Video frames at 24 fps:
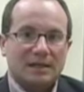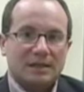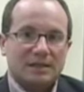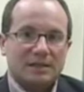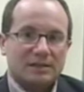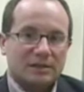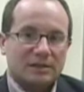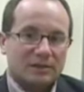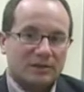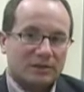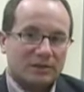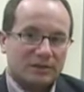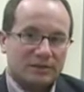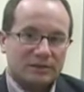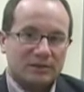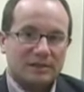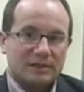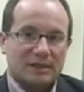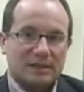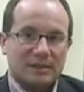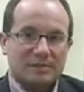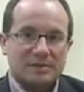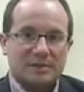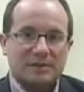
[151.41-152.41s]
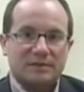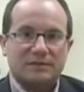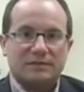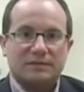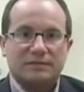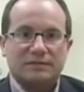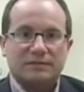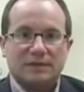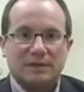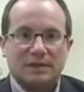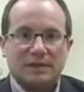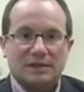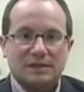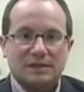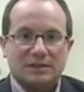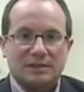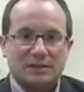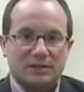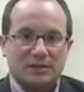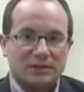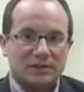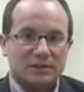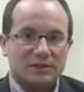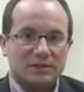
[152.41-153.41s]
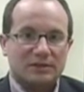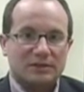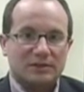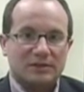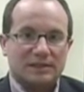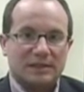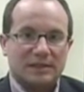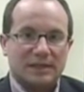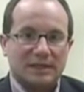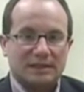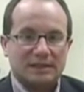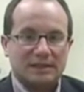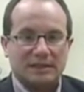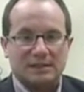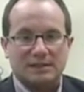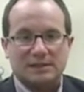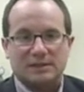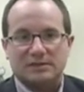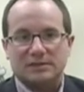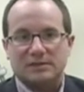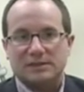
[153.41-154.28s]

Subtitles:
So there are two types of surgical techniques.